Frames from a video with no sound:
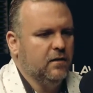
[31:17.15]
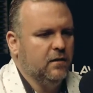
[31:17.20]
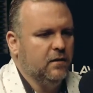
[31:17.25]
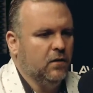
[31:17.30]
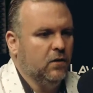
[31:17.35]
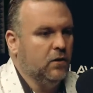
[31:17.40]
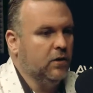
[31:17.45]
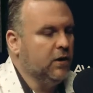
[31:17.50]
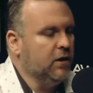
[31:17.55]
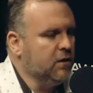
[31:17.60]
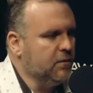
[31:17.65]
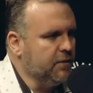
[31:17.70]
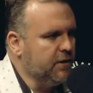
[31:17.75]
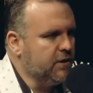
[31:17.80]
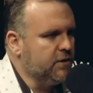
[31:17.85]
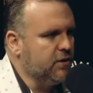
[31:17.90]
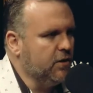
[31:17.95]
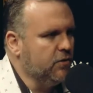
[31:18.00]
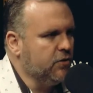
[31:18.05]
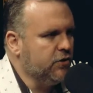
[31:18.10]
learning to be
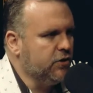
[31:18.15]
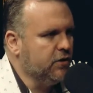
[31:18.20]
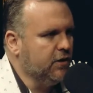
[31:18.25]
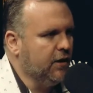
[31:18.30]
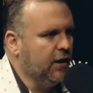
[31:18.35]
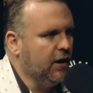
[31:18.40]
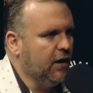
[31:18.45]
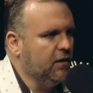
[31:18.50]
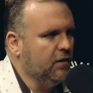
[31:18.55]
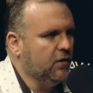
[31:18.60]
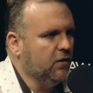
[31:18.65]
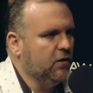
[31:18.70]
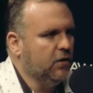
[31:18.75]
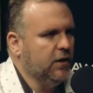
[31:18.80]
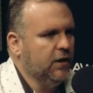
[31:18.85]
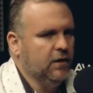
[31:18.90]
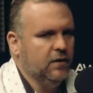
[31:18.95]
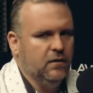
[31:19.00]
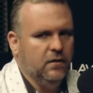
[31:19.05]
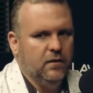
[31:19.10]
social again,
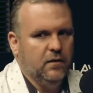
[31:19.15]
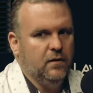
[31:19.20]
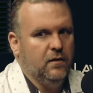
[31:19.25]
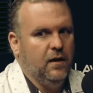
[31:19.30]
learning